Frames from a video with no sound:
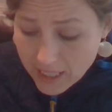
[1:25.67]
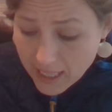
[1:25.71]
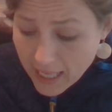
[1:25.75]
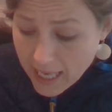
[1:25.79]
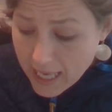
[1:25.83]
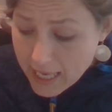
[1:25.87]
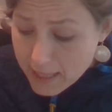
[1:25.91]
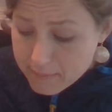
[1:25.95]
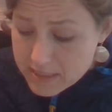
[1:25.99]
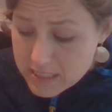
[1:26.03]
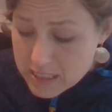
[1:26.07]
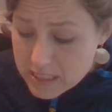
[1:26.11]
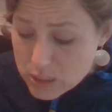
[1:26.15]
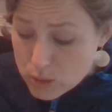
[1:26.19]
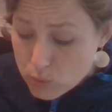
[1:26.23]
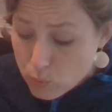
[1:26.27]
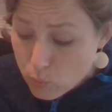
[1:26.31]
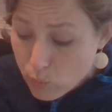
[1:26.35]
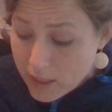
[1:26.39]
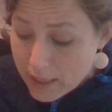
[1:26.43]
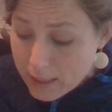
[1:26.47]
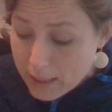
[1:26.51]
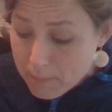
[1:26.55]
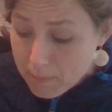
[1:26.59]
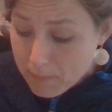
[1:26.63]
came
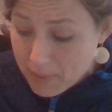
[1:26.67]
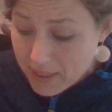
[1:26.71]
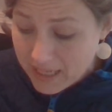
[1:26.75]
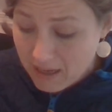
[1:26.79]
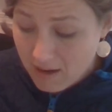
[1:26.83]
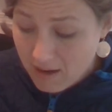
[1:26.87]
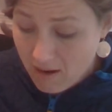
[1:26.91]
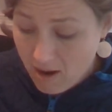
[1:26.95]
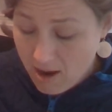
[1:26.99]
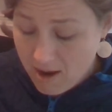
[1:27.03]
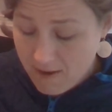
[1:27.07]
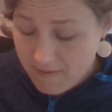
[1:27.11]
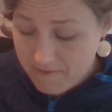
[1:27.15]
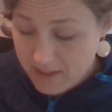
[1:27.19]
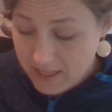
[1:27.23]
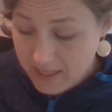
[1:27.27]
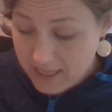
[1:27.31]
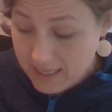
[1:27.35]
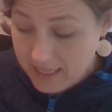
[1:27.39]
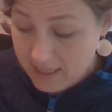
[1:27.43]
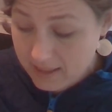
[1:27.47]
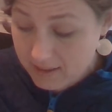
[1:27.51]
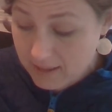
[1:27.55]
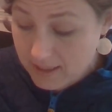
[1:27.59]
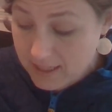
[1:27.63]
sweeping off
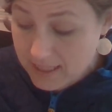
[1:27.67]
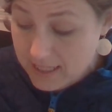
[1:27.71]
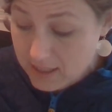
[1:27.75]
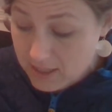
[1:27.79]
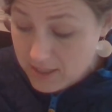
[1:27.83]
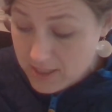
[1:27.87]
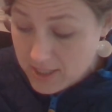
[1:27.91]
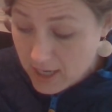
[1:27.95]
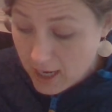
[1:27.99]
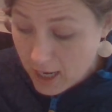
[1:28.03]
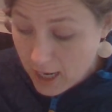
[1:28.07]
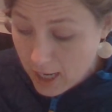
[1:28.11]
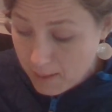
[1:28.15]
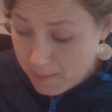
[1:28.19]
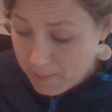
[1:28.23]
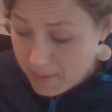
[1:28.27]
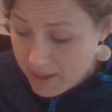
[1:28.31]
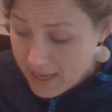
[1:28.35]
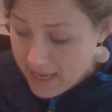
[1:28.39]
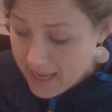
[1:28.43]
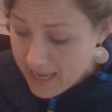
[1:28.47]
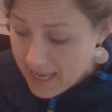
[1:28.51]
the hilltop